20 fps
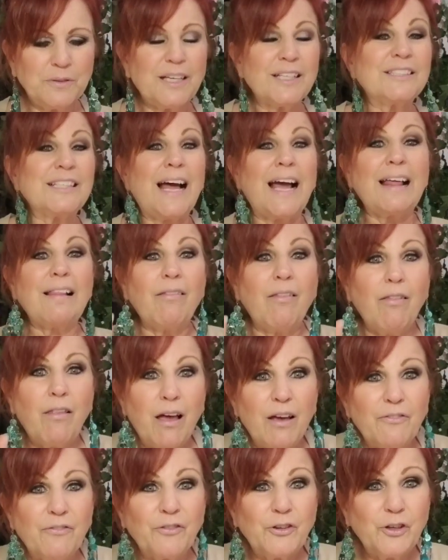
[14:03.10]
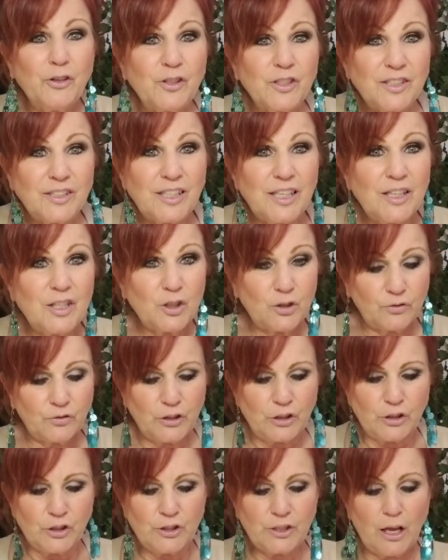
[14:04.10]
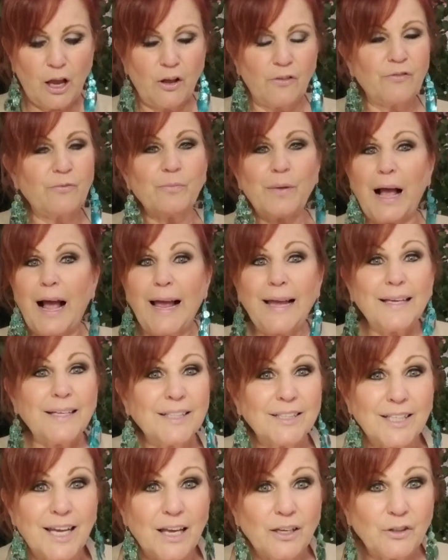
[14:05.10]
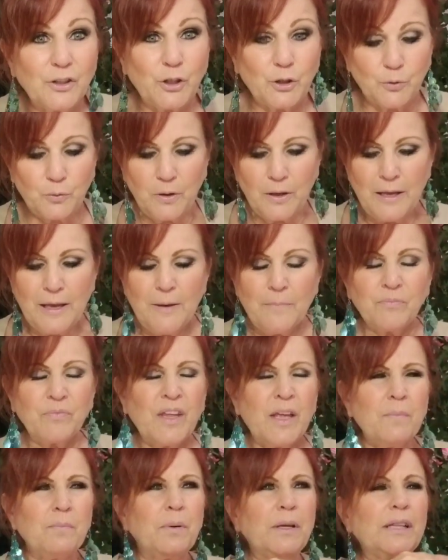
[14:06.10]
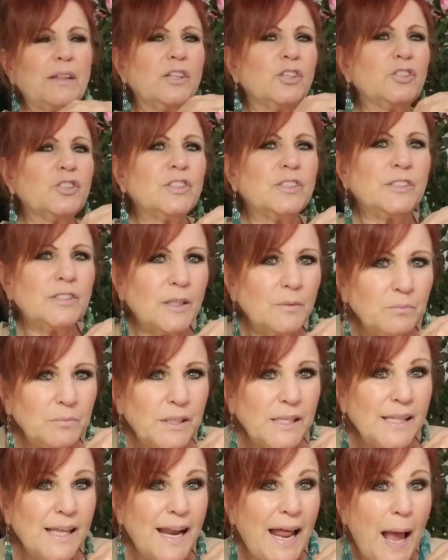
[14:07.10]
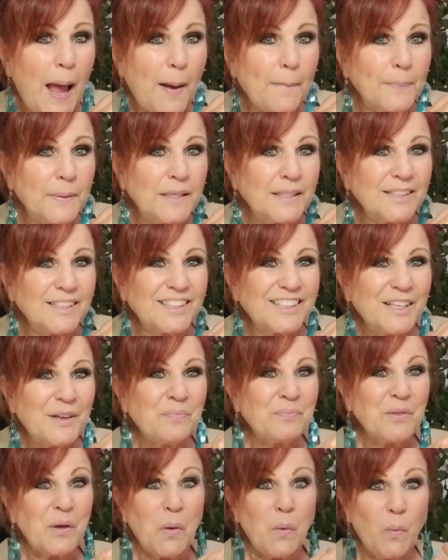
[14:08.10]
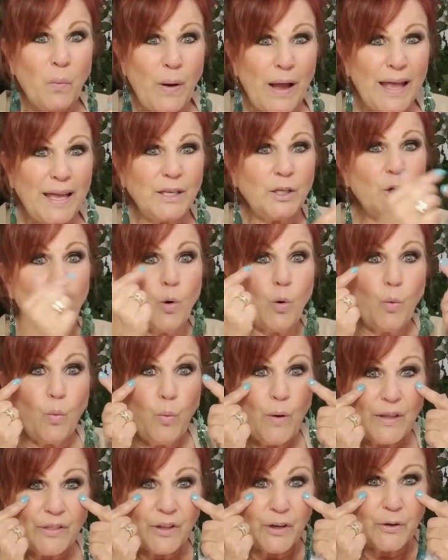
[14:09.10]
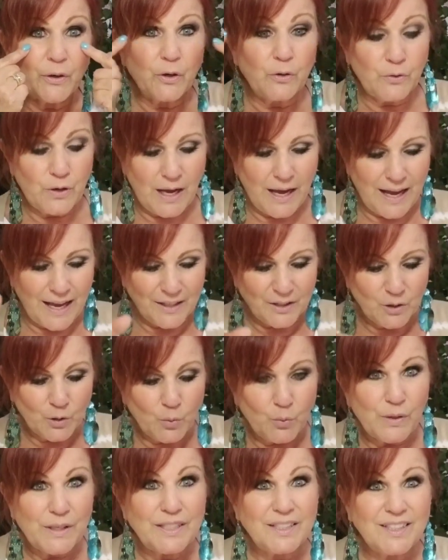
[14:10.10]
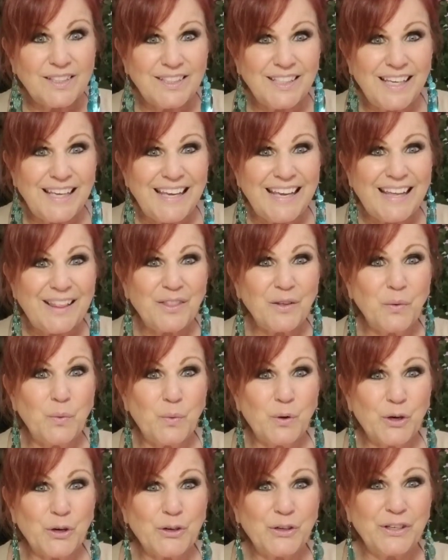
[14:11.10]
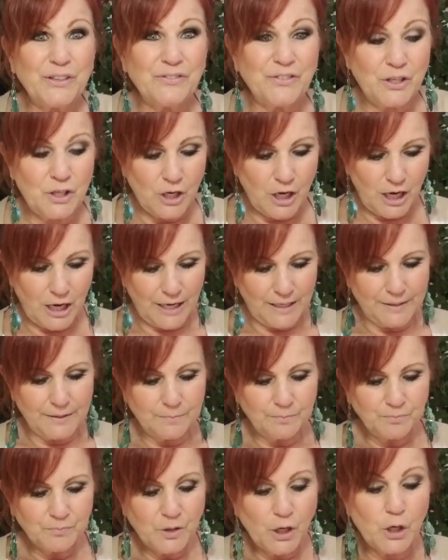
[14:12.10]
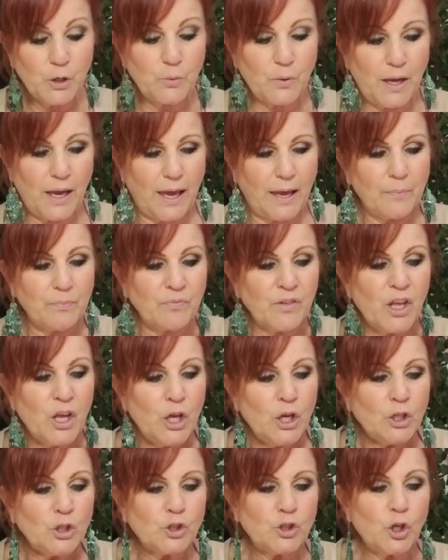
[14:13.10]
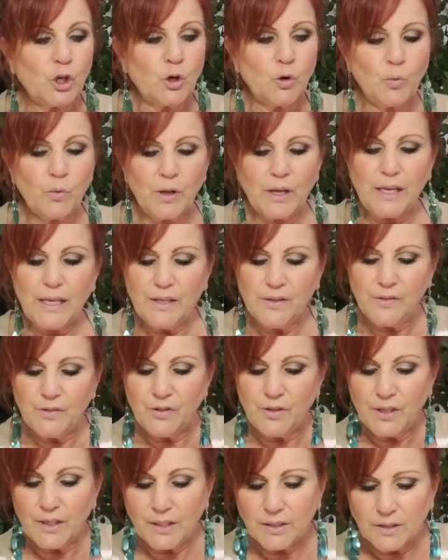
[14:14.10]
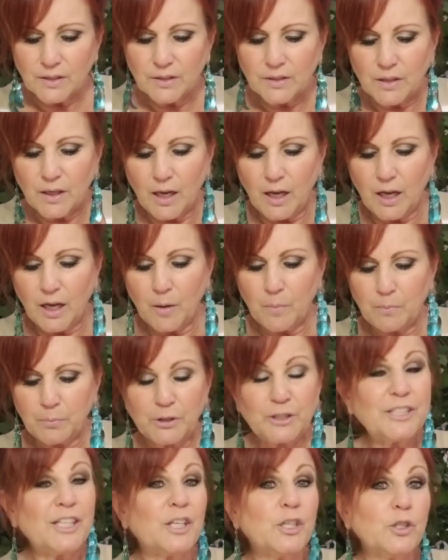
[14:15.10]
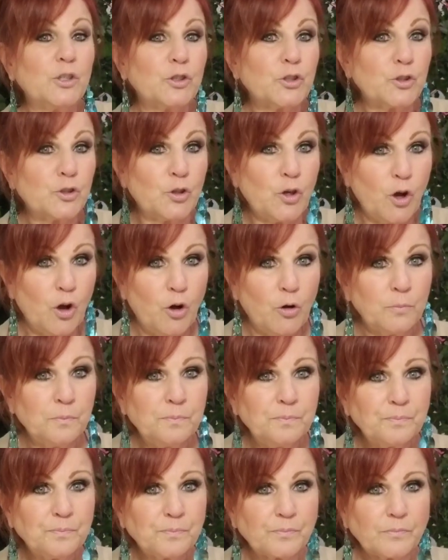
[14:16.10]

because I love for you to see this for yourself. I can tell you, but there's something that happens when, with our own eyes, we see the Word of God. Okay, so in this um, particular psalm,